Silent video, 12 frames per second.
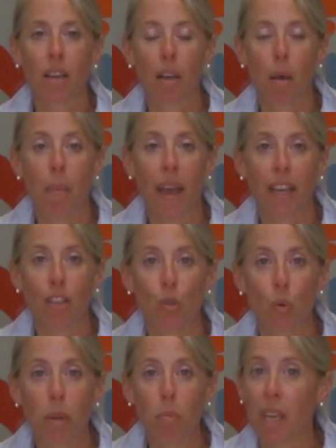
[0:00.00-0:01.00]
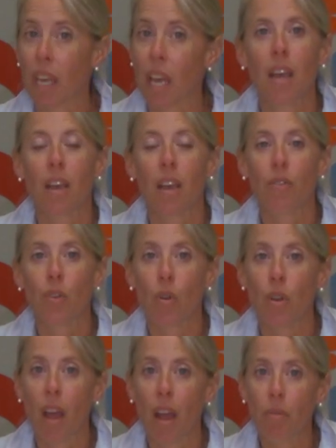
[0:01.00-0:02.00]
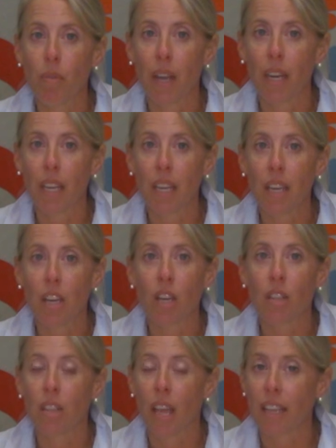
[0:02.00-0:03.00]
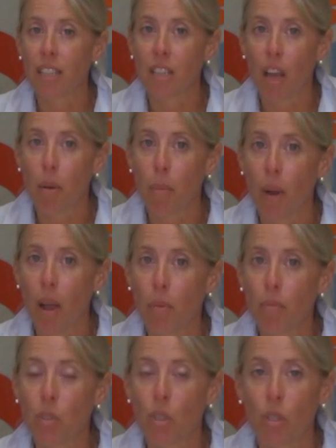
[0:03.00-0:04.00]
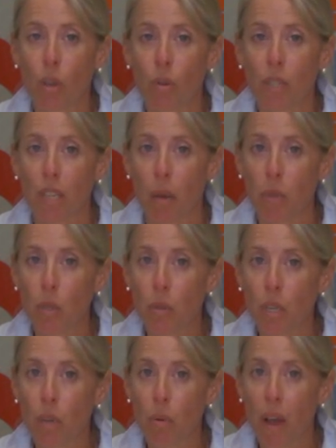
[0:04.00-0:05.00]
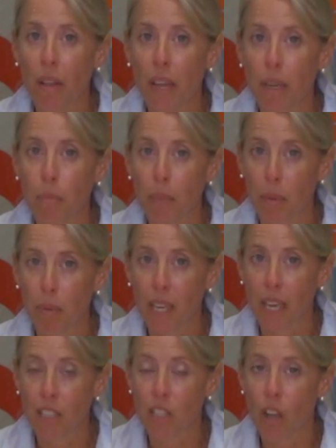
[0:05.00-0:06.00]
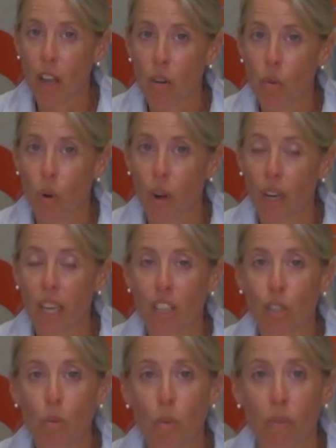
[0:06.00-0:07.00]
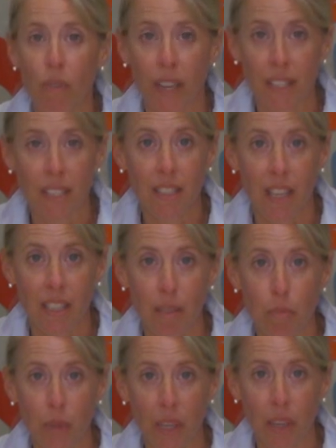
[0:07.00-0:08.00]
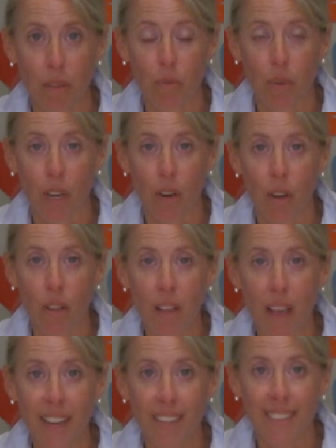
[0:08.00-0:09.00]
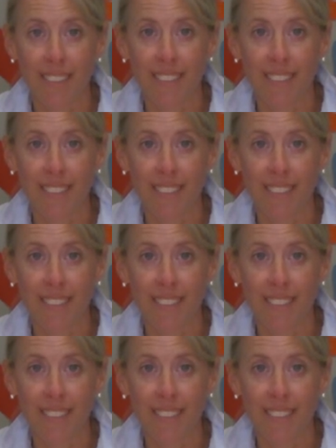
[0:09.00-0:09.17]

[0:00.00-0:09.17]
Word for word: come back and join me. If you're not ready, that's not a problem. Just go to WQLNPBS.org and you will find this lesson plan right online.